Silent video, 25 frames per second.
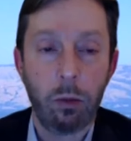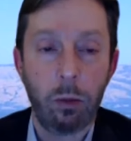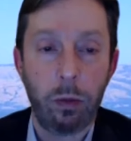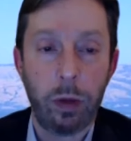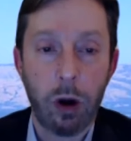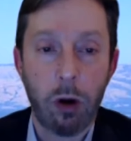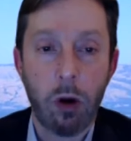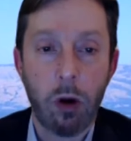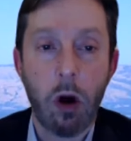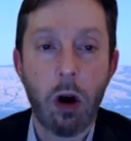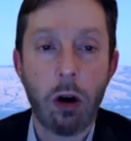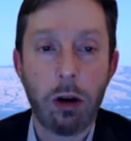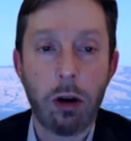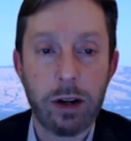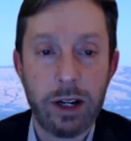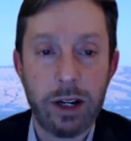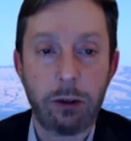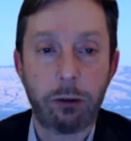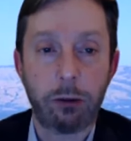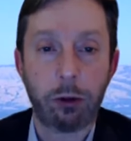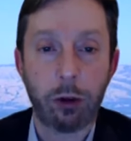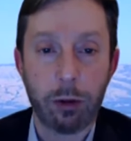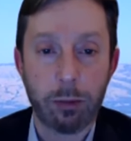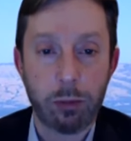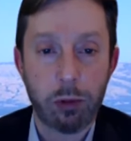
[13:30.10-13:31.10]
there are
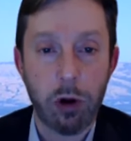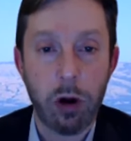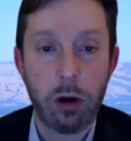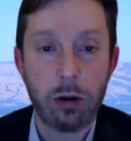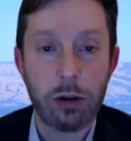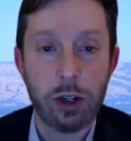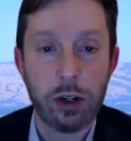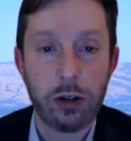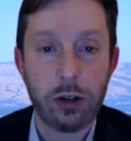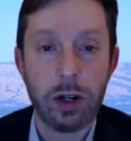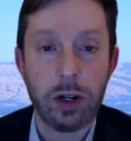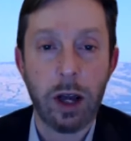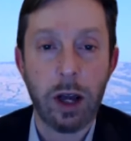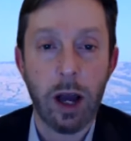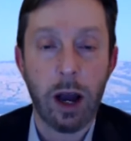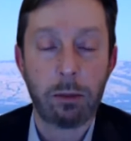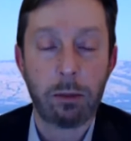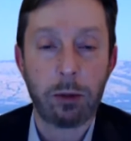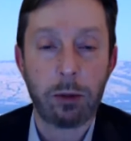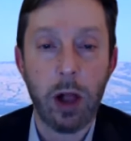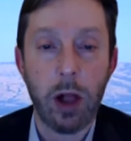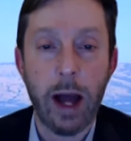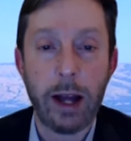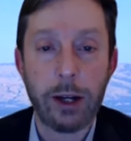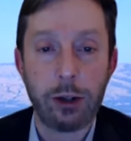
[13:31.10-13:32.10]
different approaches, and I'm
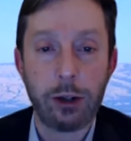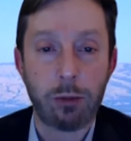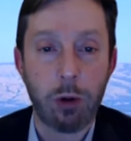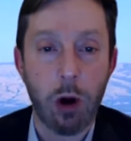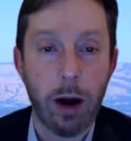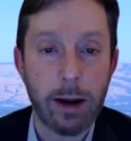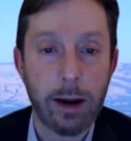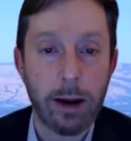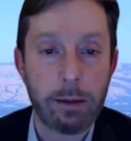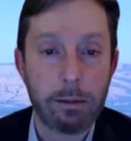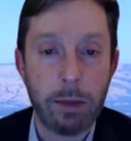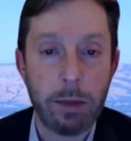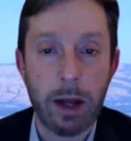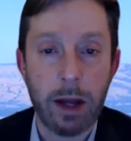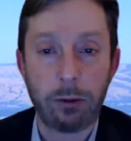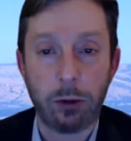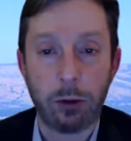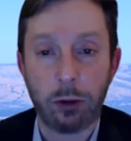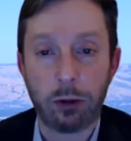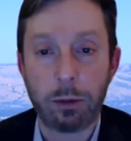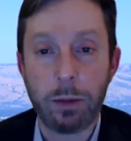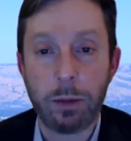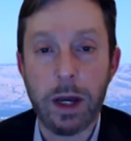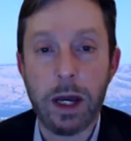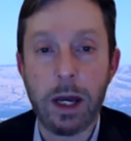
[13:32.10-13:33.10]
glad you brought up
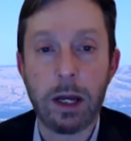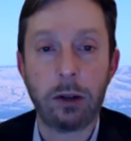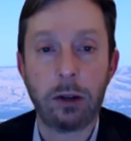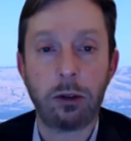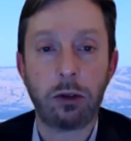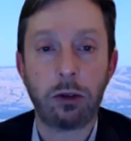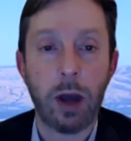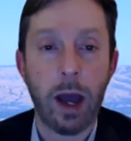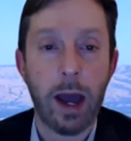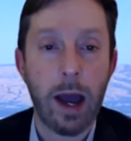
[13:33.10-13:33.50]
Memphis Meats